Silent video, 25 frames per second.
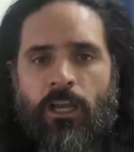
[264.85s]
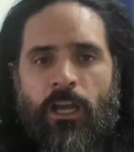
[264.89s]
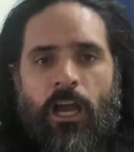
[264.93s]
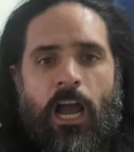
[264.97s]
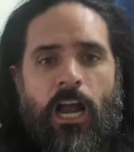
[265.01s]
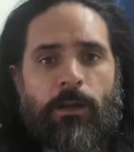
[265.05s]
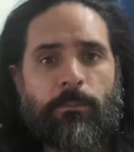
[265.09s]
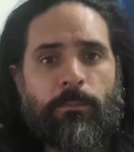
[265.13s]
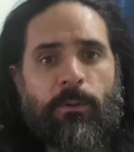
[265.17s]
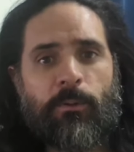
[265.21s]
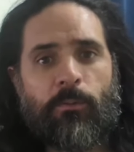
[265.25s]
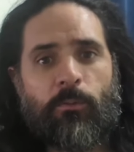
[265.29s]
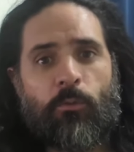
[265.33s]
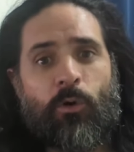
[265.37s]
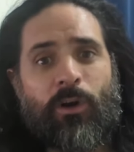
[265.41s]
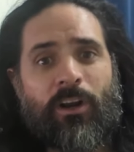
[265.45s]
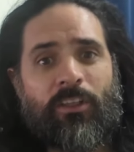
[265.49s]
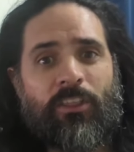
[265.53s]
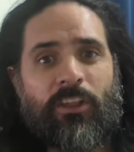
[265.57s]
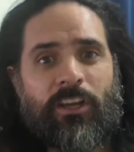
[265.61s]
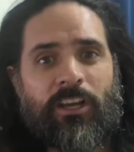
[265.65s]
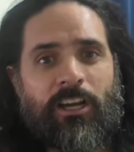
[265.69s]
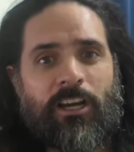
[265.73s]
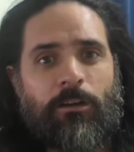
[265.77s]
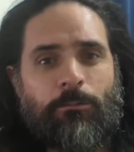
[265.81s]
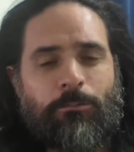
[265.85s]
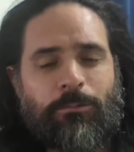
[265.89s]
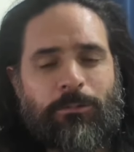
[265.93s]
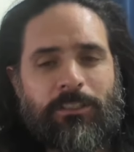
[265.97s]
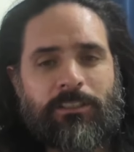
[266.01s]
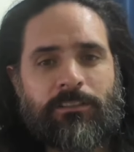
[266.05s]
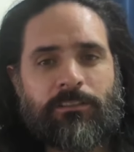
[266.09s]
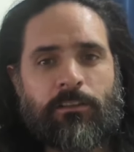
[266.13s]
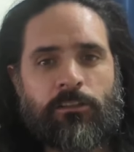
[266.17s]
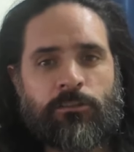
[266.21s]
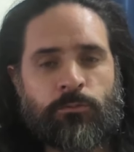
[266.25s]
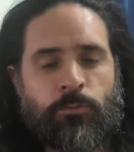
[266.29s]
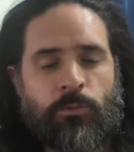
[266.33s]
I remember one of the
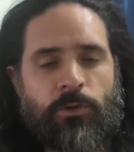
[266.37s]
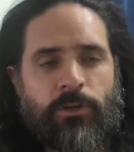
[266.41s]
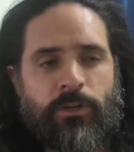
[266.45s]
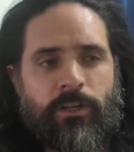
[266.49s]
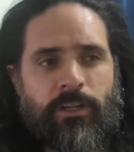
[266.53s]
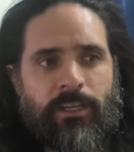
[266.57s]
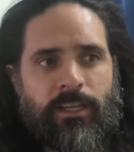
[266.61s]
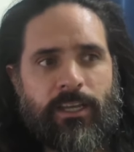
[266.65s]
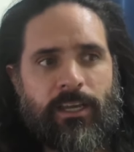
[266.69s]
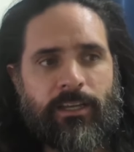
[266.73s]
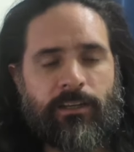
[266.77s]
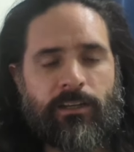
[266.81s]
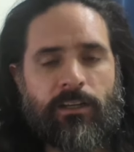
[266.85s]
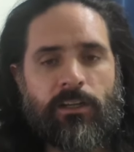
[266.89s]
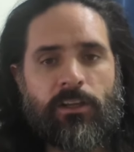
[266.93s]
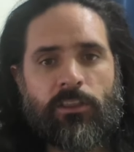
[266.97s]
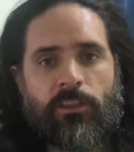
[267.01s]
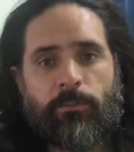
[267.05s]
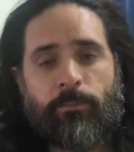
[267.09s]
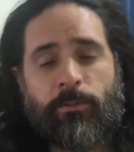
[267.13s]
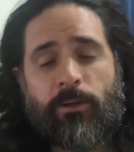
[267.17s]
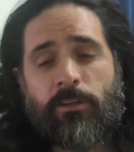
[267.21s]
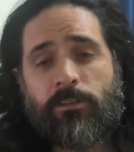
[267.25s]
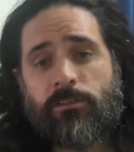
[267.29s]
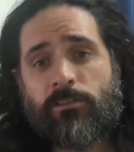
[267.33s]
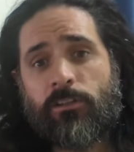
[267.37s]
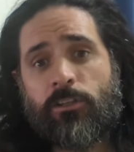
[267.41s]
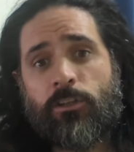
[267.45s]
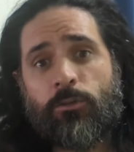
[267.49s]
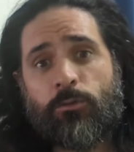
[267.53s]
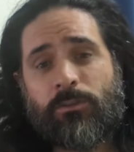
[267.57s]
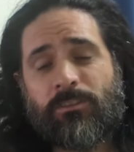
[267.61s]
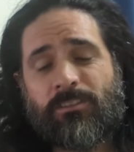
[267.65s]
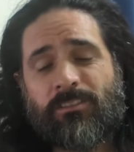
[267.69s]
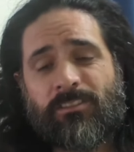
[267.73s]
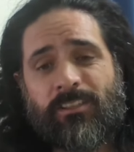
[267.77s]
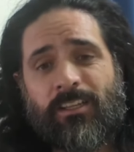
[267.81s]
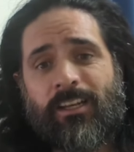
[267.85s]
companies I was working at, the person who
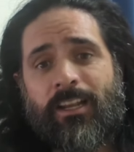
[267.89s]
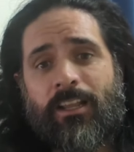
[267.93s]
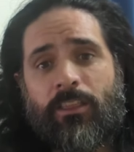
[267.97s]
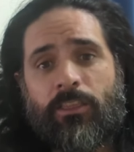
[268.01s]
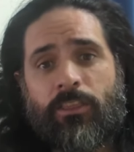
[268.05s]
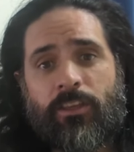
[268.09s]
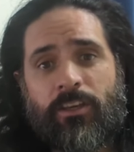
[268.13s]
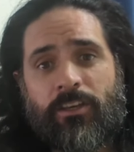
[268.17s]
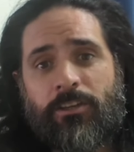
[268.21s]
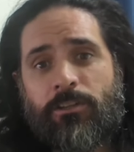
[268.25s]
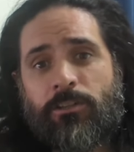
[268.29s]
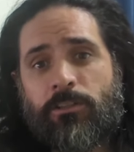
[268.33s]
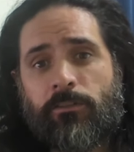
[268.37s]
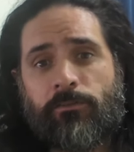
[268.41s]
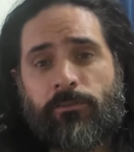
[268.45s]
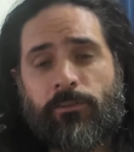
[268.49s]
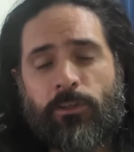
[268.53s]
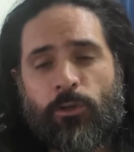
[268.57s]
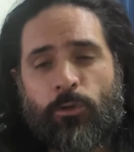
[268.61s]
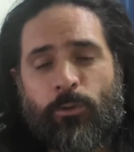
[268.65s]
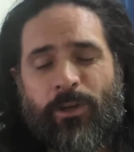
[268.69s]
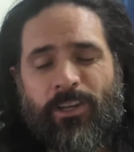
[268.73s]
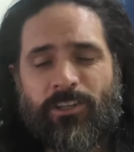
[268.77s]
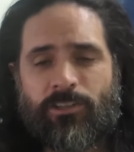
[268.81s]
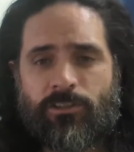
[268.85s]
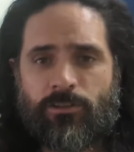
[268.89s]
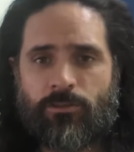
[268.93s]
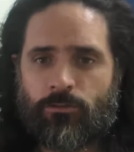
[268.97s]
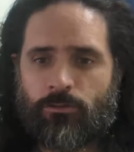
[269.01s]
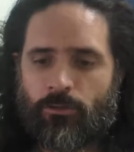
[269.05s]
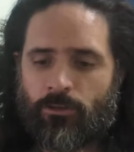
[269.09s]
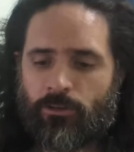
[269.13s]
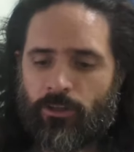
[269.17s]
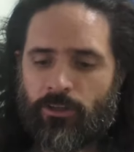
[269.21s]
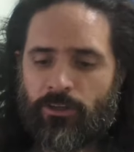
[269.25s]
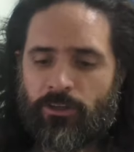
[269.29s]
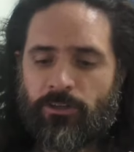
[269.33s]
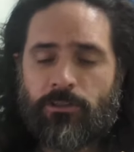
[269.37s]
was setting the interview questions or
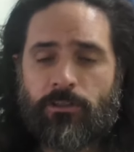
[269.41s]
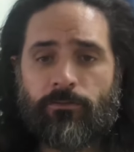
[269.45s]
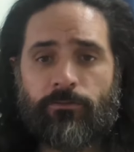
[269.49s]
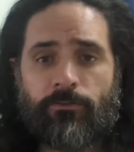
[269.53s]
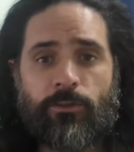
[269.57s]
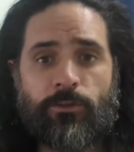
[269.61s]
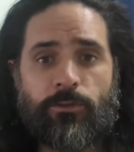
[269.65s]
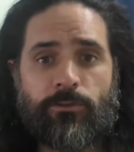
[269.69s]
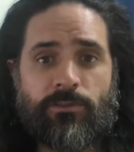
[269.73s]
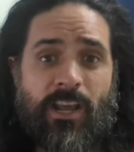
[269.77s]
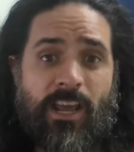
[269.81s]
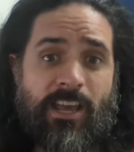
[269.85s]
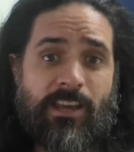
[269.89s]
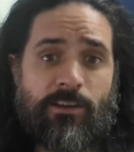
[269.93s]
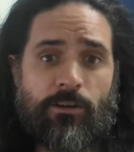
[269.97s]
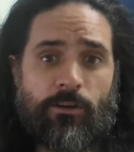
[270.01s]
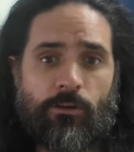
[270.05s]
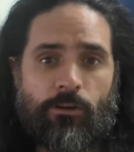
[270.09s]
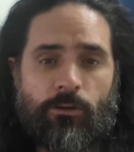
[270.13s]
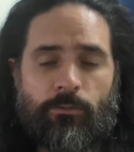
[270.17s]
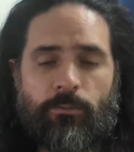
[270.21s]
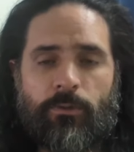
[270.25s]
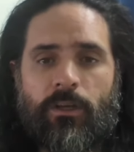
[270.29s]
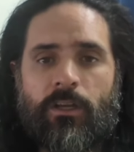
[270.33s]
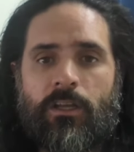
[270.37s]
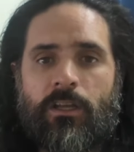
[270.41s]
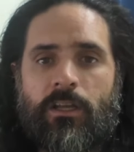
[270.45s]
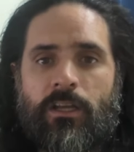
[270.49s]
the interview take home,